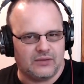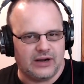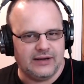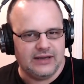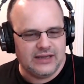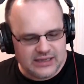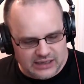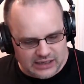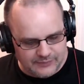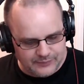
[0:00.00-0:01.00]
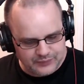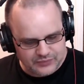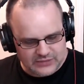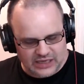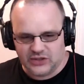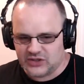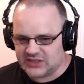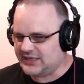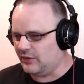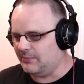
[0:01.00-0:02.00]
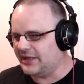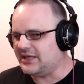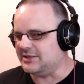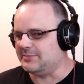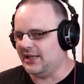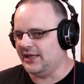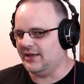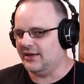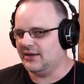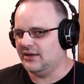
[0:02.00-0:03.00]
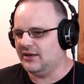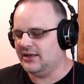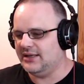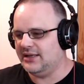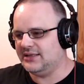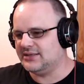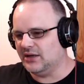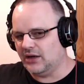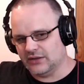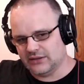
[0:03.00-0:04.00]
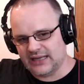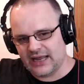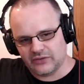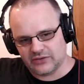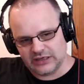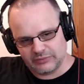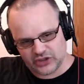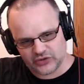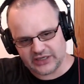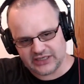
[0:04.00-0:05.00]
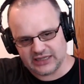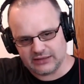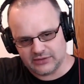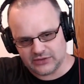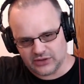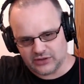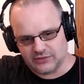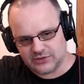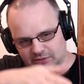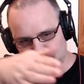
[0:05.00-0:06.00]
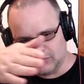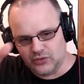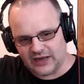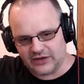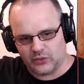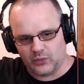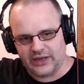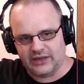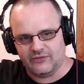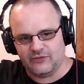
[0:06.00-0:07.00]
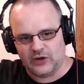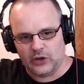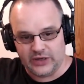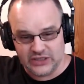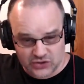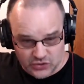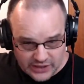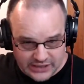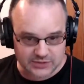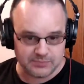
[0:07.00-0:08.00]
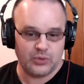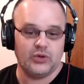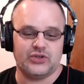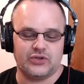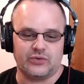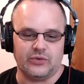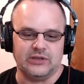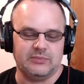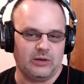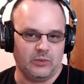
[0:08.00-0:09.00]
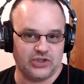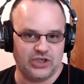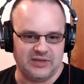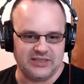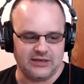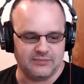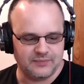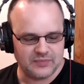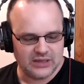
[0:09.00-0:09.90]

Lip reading: right? And you can see it when Mikey's playing. He's not now deliberately trying to get them to move out of the way and flow. He's trying to push through it, depending on what ship he's in.